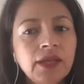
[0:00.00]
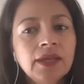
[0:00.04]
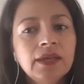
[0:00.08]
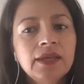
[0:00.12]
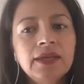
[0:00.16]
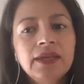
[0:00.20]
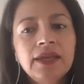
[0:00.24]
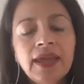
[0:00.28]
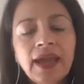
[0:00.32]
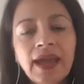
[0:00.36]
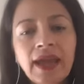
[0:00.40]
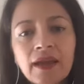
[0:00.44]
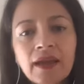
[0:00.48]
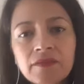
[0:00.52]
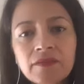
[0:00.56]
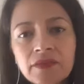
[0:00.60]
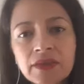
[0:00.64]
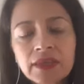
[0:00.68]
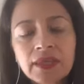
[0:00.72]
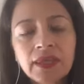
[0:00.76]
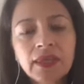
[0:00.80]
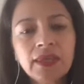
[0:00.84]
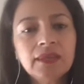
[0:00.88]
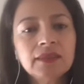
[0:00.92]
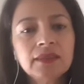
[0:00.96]

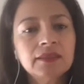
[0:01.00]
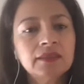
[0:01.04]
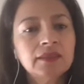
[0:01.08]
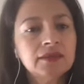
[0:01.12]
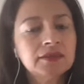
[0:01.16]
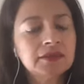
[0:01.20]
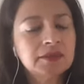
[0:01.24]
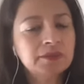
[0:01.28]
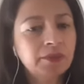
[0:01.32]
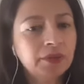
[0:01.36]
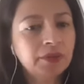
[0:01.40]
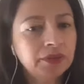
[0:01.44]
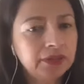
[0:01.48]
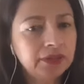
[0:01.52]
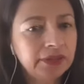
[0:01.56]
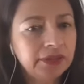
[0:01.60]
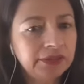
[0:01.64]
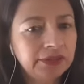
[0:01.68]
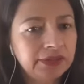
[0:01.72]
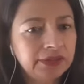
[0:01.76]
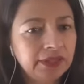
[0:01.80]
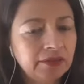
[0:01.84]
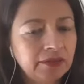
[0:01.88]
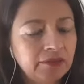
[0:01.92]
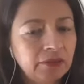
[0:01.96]
navigate this
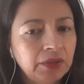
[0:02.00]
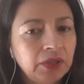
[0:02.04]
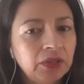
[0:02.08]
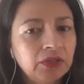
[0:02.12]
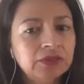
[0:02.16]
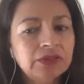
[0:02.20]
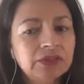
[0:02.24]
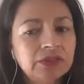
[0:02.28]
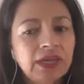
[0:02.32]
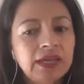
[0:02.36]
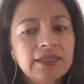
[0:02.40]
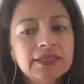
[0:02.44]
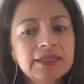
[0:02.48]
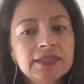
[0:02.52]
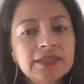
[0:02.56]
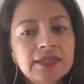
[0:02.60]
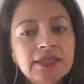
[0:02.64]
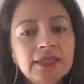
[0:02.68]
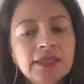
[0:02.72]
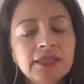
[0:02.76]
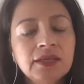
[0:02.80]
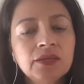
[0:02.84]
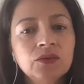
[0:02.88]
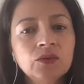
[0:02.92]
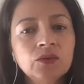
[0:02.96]
policing, because I
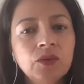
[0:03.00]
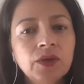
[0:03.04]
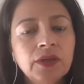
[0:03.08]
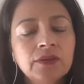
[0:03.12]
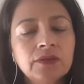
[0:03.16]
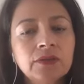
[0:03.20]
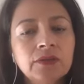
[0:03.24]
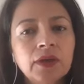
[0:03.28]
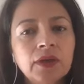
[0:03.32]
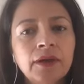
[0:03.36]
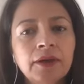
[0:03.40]
see it with,